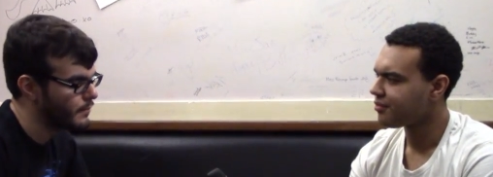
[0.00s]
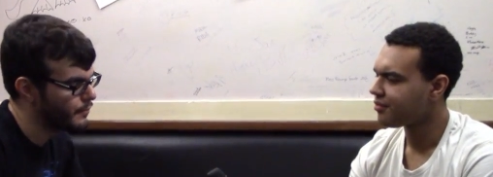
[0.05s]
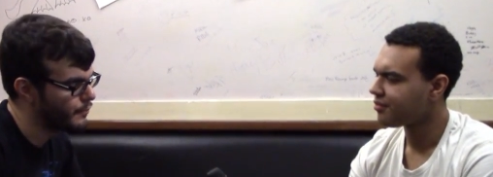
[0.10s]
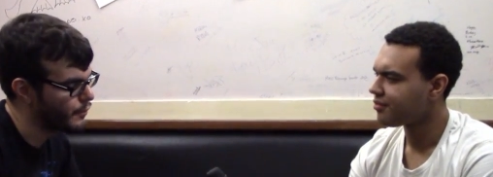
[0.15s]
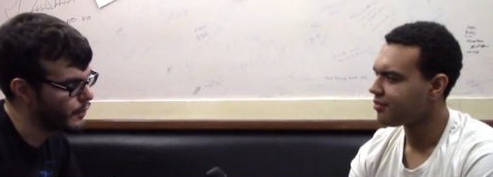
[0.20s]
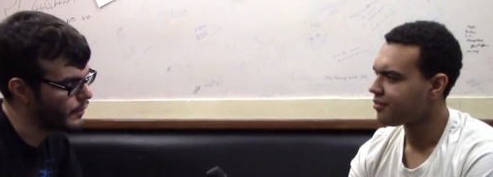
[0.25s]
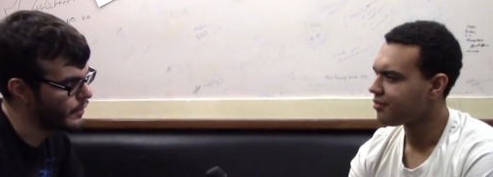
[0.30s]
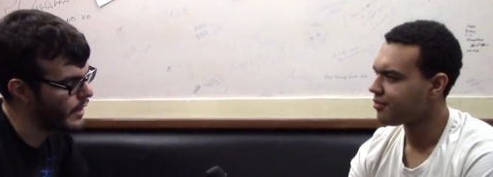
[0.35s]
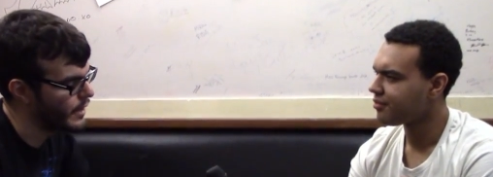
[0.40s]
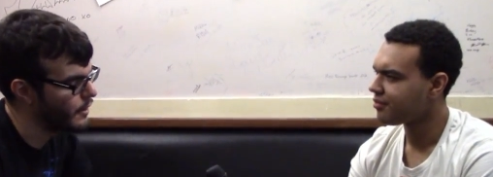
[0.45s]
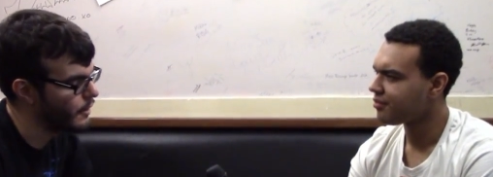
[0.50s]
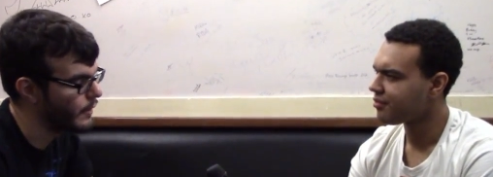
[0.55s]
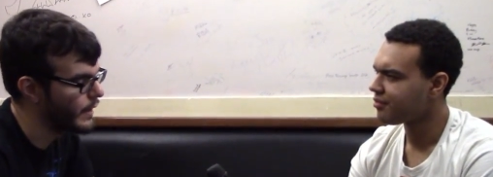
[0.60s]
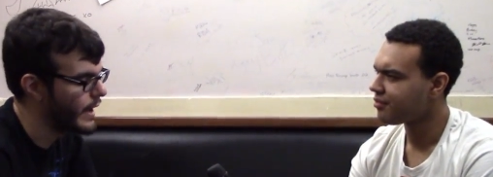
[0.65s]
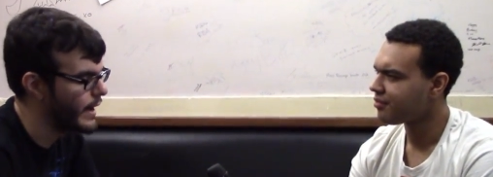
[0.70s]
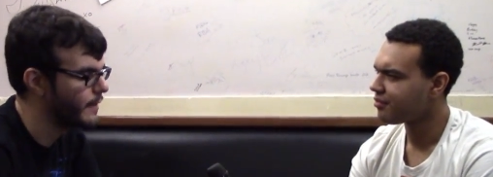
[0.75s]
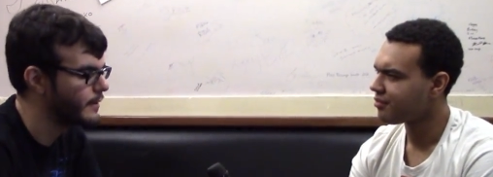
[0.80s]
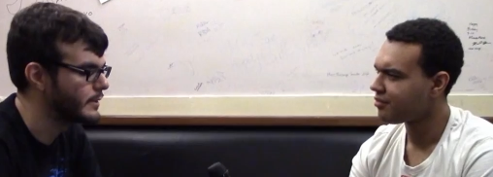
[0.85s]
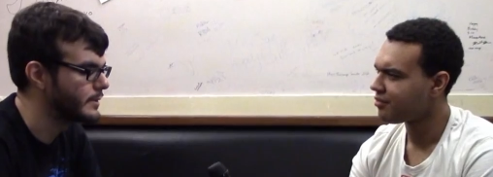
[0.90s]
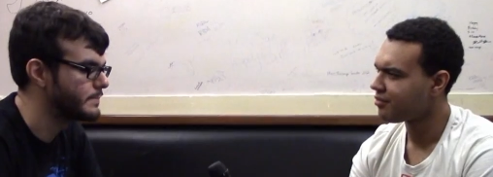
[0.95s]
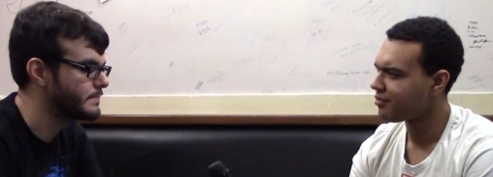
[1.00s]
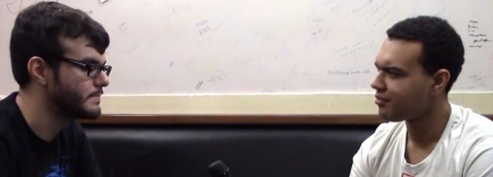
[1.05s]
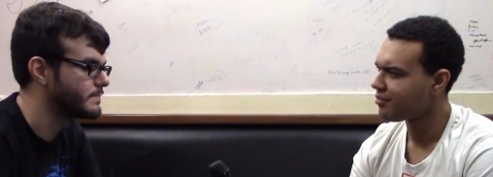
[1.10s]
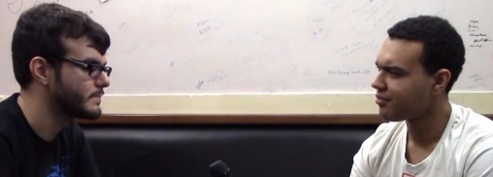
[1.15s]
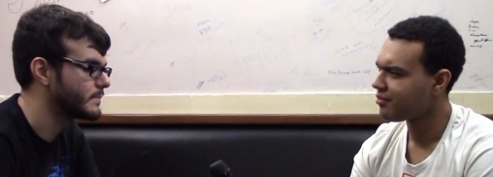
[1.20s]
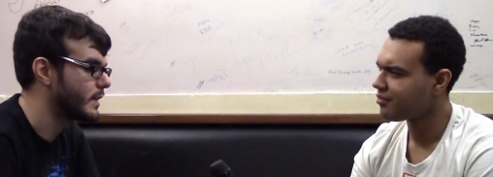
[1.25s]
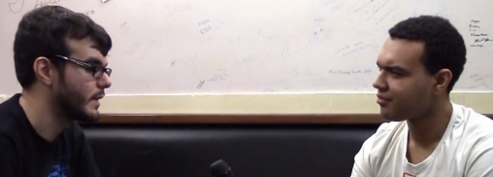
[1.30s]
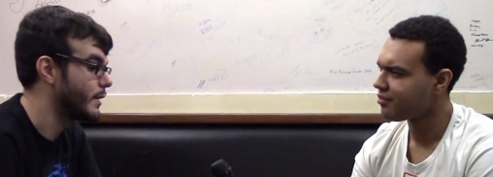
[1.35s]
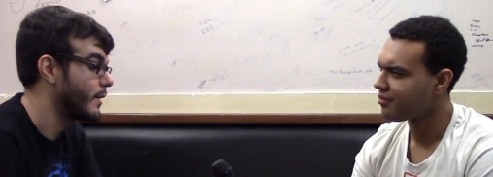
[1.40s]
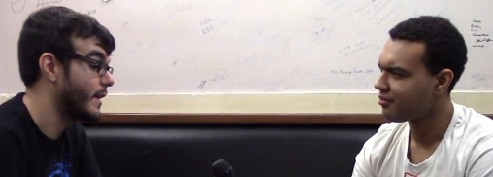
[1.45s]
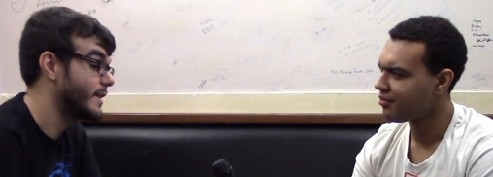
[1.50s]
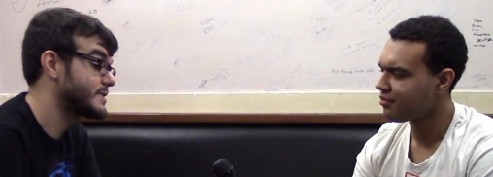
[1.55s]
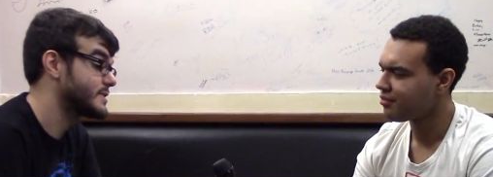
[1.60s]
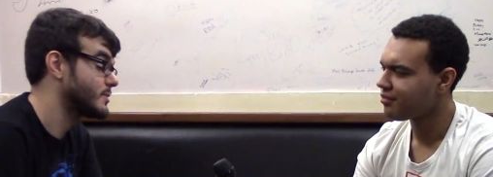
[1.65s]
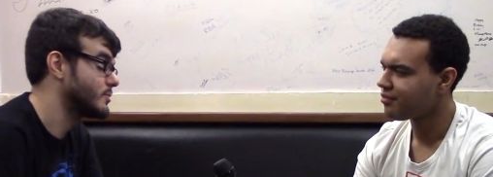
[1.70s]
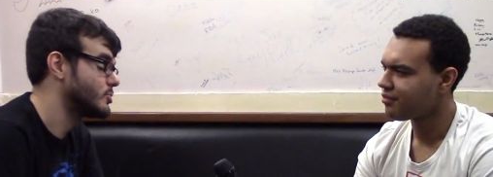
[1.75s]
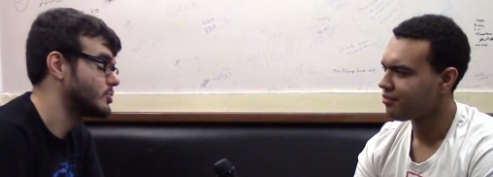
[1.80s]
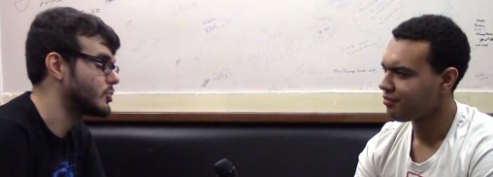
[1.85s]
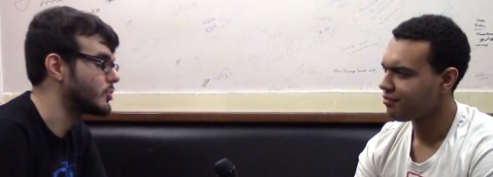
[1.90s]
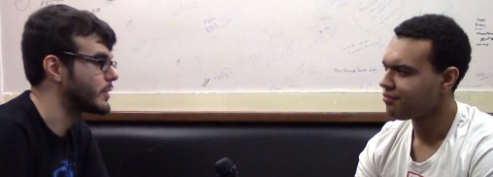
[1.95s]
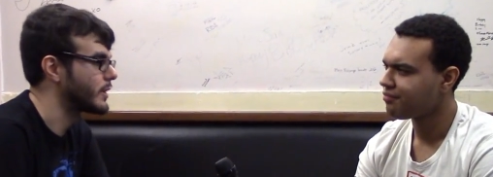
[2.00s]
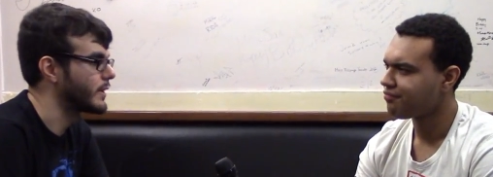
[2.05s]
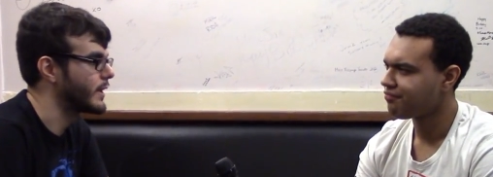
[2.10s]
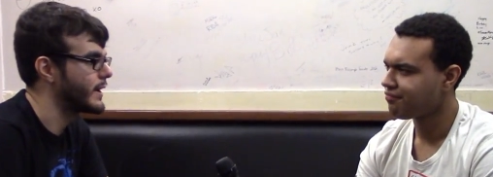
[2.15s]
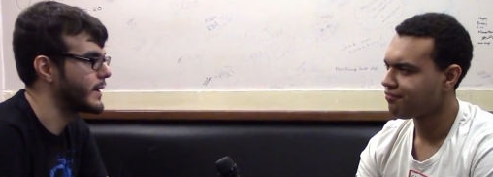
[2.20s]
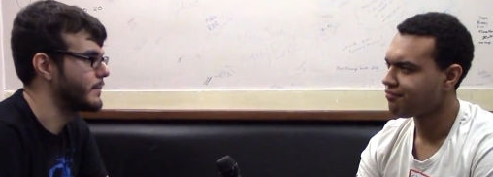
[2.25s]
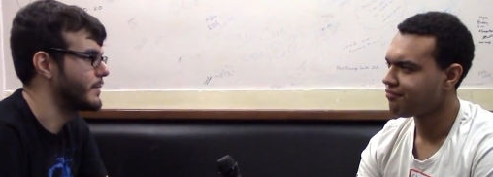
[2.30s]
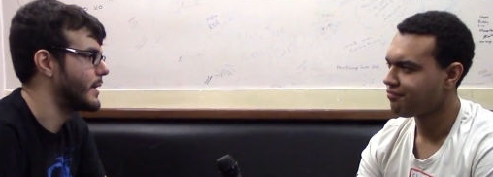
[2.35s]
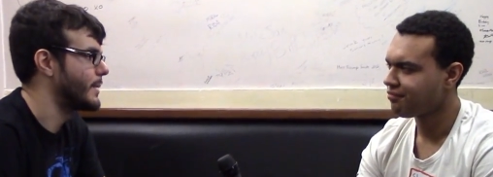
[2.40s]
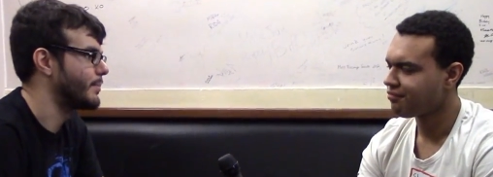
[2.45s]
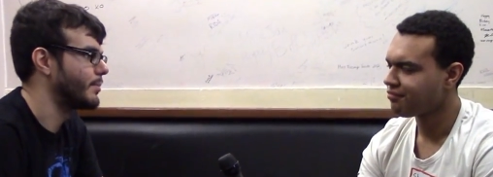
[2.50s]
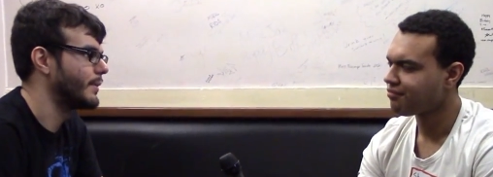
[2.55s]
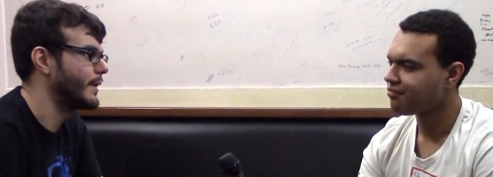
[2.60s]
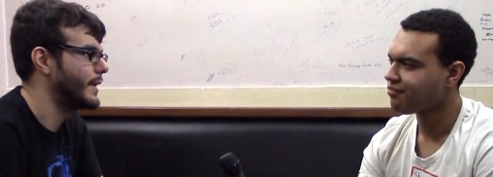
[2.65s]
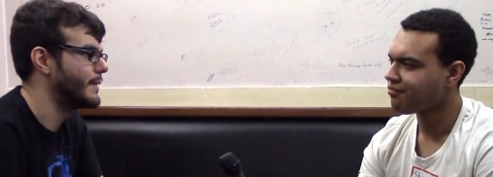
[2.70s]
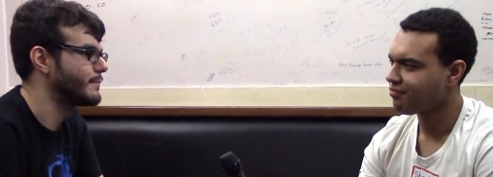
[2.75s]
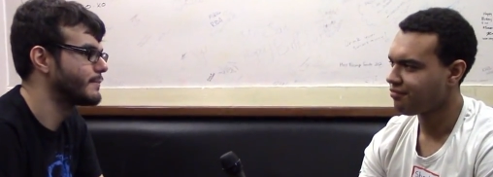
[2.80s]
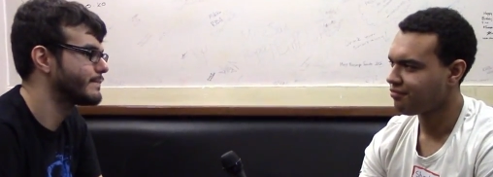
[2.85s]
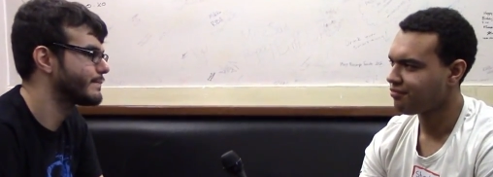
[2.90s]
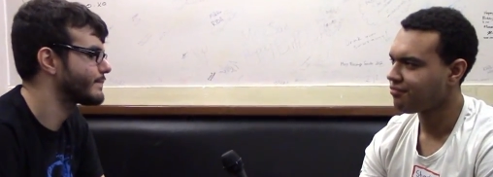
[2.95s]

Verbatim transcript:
Speaker 1: figure that all out, and you know, I still enjoyed a lot. I mean, I played